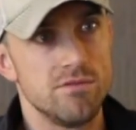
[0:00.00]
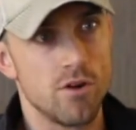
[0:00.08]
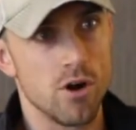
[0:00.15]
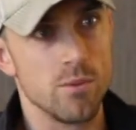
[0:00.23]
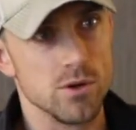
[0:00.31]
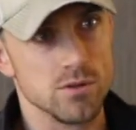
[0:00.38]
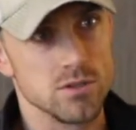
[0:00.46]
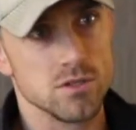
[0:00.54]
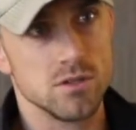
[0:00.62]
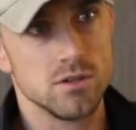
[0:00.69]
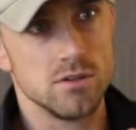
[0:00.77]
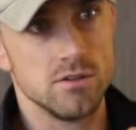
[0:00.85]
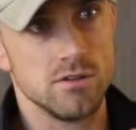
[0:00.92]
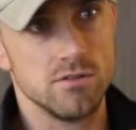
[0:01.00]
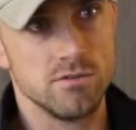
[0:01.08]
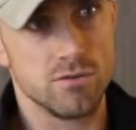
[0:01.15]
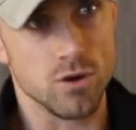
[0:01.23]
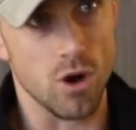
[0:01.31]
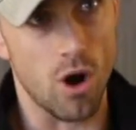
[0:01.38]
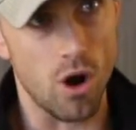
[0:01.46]
farmers
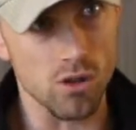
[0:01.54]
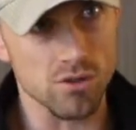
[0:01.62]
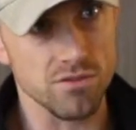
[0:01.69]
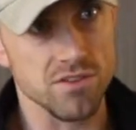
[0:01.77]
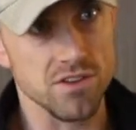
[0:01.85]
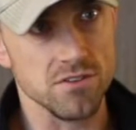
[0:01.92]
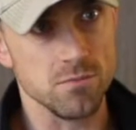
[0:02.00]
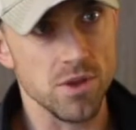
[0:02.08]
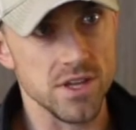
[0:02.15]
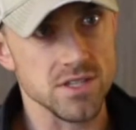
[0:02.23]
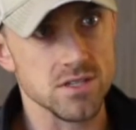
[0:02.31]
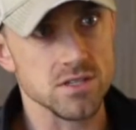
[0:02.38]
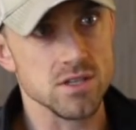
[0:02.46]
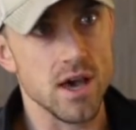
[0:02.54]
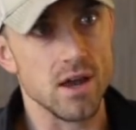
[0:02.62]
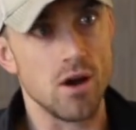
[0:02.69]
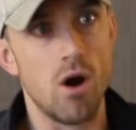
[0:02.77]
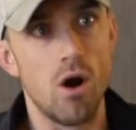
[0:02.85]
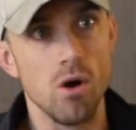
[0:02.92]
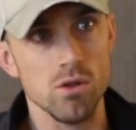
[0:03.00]
for all of these places
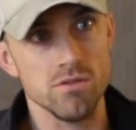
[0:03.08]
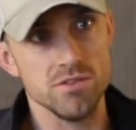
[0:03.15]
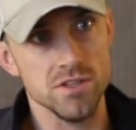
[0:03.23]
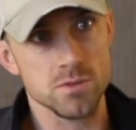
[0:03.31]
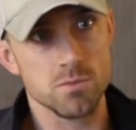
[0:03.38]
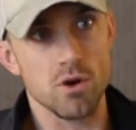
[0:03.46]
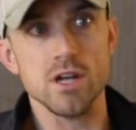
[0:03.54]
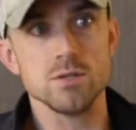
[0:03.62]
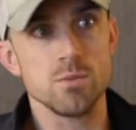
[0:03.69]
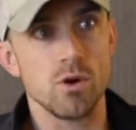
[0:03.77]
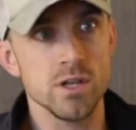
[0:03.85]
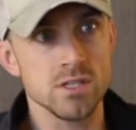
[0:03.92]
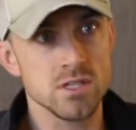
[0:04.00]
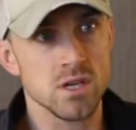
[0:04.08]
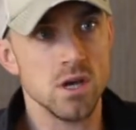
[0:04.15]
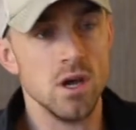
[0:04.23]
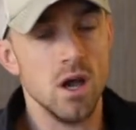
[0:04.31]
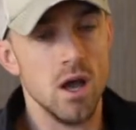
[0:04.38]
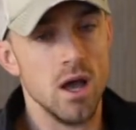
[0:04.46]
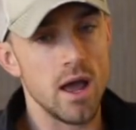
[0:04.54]
at all of these price points.
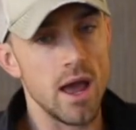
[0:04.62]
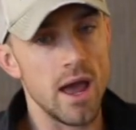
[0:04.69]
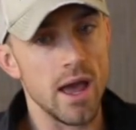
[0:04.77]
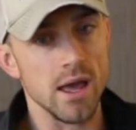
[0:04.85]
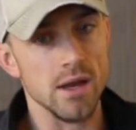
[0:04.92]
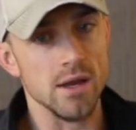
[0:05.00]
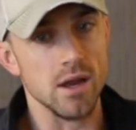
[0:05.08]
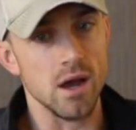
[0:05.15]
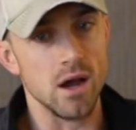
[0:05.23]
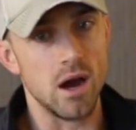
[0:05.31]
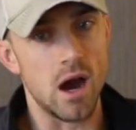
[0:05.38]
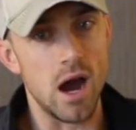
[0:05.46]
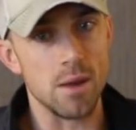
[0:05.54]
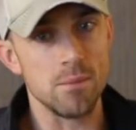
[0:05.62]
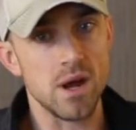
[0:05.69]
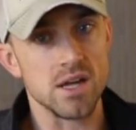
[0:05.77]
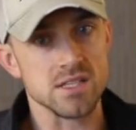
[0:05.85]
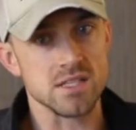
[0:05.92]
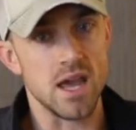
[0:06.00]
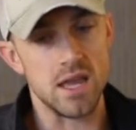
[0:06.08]
And I'm
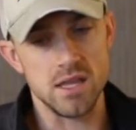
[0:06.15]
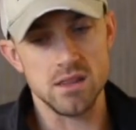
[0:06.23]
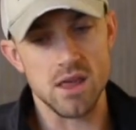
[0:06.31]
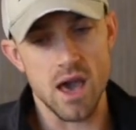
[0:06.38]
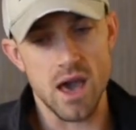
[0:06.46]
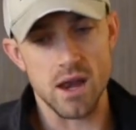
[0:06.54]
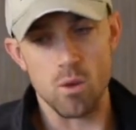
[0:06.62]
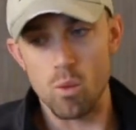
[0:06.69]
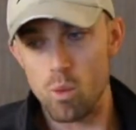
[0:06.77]
not saying that